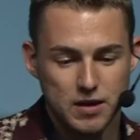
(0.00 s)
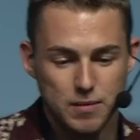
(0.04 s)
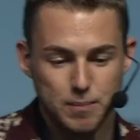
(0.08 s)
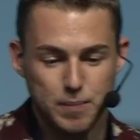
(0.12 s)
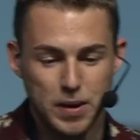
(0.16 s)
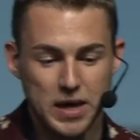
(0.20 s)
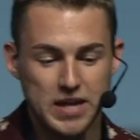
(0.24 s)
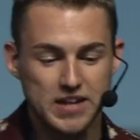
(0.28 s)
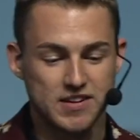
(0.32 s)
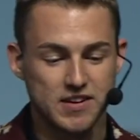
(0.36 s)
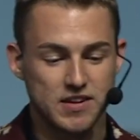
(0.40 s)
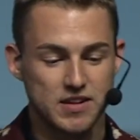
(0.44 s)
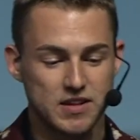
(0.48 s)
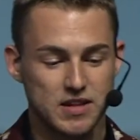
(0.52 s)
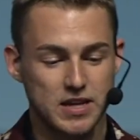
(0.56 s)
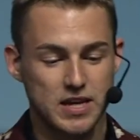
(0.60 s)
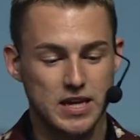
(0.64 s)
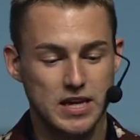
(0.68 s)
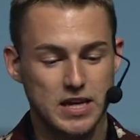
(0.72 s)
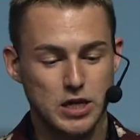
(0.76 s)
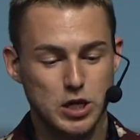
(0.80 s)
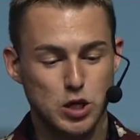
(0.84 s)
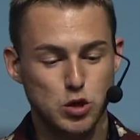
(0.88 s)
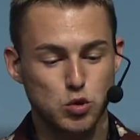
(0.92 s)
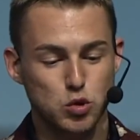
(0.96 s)

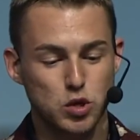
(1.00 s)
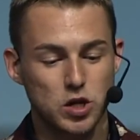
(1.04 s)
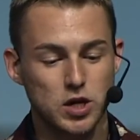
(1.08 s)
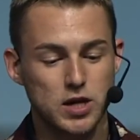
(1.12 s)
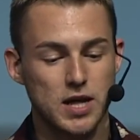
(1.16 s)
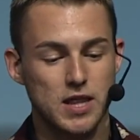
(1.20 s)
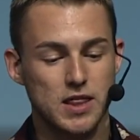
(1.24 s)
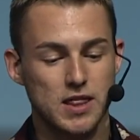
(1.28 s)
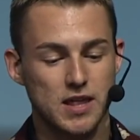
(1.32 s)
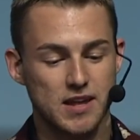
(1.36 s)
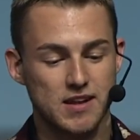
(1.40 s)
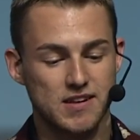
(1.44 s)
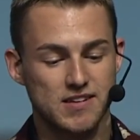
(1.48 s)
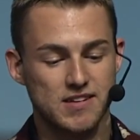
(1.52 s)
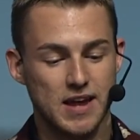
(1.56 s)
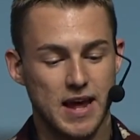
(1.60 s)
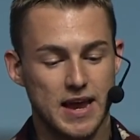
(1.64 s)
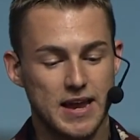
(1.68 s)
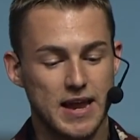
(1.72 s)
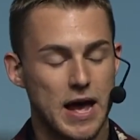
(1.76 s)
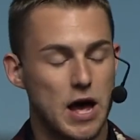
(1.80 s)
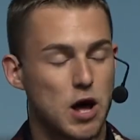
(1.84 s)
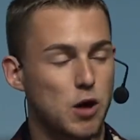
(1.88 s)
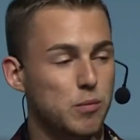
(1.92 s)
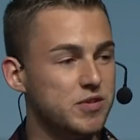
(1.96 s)
Basically, you look at this
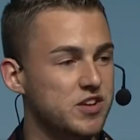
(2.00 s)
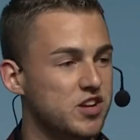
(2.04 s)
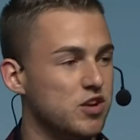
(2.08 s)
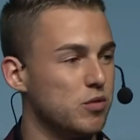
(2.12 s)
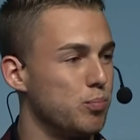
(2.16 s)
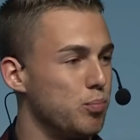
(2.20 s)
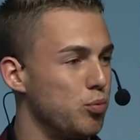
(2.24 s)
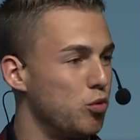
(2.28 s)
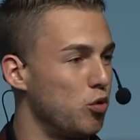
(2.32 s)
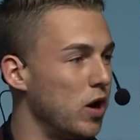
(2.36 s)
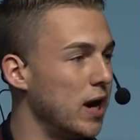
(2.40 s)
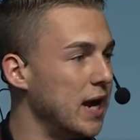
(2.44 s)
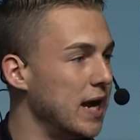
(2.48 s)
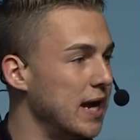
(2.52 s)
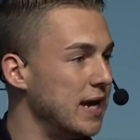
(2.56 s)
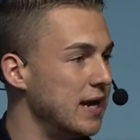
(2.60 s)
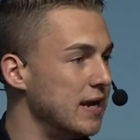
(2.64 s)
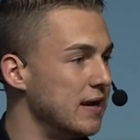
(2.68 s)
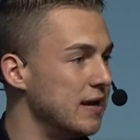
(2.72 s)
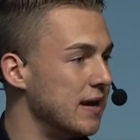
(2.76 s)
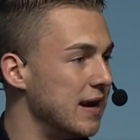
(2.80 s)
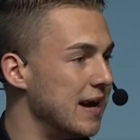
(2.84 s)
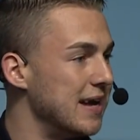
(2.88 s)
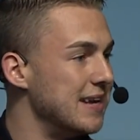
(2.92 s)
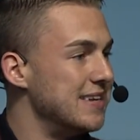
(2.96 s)
and it helps your
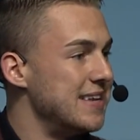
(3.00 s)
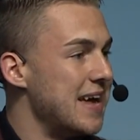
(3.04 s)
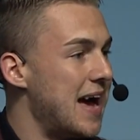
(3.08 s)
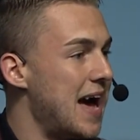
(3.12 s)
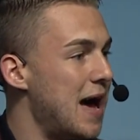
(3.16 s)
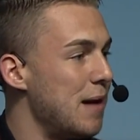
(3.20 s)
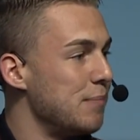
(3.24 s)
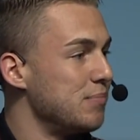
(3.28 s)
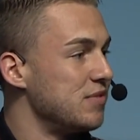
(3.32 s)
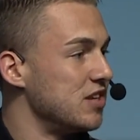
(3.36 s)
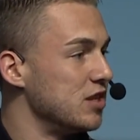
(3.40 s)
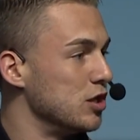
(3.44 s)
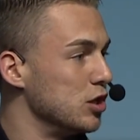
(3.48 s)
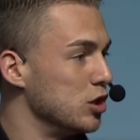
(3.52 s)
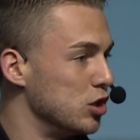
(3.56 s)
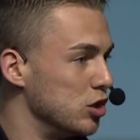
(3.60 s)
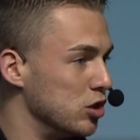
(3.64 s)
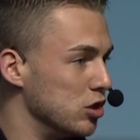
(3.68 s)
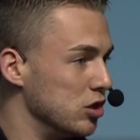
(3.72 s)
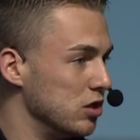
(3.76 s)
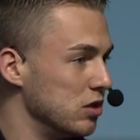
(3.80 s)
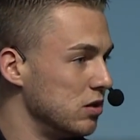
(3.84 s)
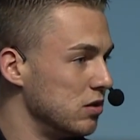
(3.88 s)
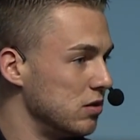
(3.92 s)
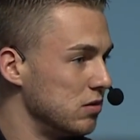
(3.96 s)
brain adapt and
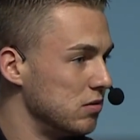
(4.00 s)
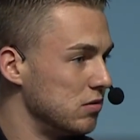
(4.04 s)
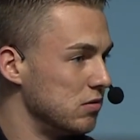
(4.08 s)
learn